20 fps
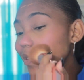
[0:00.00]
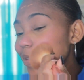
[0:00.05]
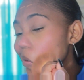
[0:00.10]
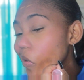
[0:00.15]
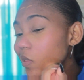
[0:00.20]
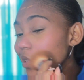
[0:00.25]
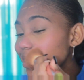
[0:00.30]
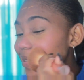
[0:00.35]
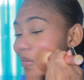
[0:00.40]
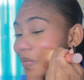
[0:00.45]

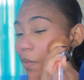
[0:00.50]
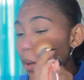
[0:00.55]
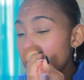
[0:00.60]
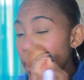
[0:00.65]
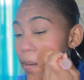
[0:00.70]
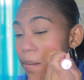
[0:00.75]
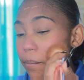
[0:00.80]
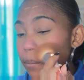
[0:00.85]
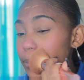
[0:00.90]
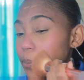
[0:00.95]
And this
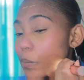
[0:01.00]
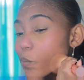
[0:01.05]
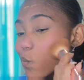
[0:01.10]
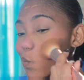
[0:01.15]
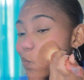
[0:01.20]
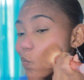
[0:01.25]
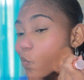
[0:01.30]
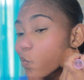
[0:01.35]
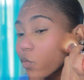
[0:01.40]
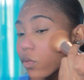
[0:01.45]
way,
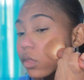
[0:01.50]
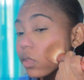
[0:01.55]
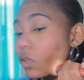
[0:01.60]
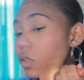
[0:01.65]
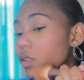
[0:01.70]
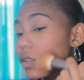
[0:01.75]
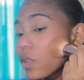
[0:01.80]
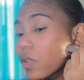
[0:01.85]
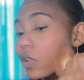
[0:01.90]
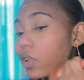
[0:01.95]

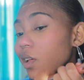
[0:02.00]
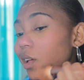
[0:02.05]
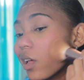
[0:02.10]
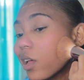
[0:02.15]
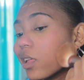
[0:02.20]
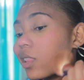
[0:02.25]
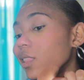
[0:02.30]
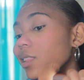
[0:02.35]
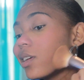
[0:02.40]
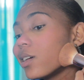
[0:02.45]

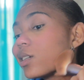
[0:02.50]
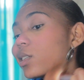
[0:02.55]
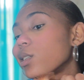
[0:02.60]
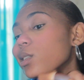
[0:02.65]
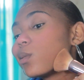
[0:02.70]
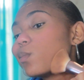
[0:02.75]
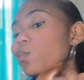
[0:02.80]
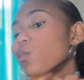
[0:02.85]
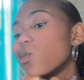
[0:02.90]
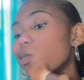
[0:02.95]
it
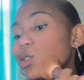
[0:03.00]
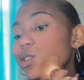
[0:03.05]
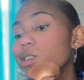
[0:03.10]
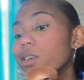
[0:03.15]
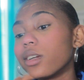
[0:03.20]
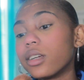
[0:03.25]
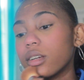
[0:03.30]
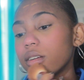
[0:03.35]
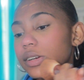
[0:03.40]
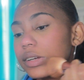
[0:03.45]
looks
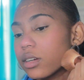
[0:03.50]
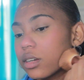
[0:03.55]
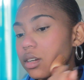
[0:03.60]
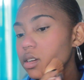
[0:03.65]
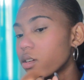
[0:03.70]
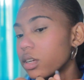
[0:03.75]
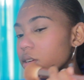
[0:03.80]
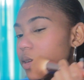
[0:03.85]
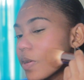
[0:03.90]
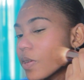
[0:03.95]
more
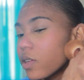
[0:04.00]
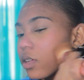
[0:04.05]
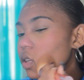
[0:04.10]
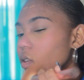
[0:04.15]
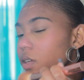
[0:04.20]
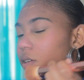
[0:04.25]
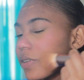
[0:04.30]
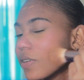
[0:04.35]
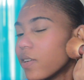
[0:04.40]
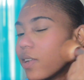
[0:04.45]

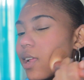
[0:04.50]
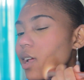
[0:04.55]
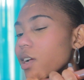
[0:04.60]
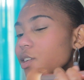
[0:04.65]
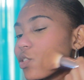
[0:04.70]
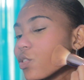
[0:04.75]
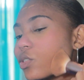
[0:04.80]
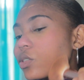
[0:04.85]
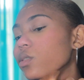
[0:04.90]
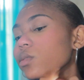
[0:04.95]

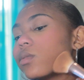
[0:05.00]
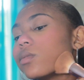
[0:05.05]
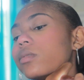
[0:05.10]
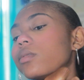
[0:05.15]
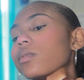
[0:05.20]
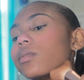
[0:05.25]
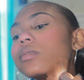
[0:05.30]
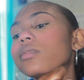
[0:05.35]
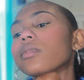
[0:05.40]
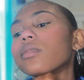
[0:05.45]
natural.
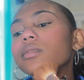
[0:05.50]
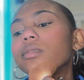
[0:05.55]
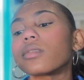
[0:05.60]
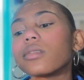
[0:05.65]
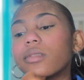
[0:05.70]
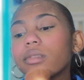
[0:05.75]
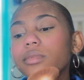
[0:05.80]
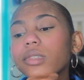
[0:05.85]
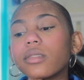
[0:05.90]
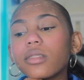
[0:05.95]

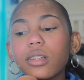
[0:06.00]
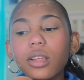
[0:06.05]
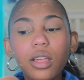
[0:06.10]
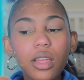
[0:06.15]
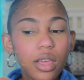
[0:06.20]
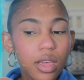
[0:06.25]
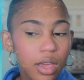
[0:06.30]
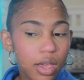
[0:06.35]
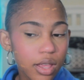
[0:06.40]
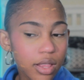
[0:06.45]

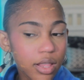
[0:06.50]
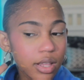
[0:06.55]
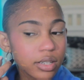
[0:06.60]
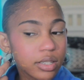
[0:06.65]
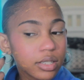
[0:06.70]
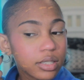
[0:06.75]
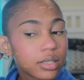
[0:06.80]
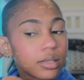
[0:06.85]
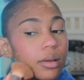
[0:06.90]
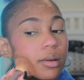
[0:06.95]
And I'm
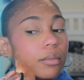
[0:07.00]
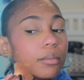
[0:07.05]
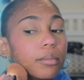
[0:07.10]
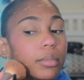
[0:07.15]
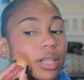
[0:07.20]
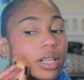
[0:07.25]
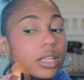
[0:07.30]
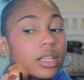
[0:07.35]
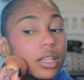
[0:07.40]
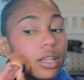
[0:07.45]
just
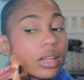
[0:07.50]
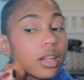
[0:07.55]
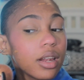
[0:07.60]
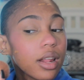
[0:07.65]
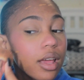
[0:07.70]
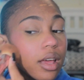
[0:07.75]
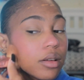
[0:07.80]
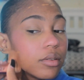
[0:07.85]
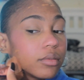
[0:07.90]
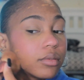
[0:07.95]
blending it
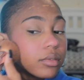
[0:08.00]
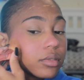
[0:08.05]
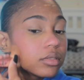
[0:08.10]
out.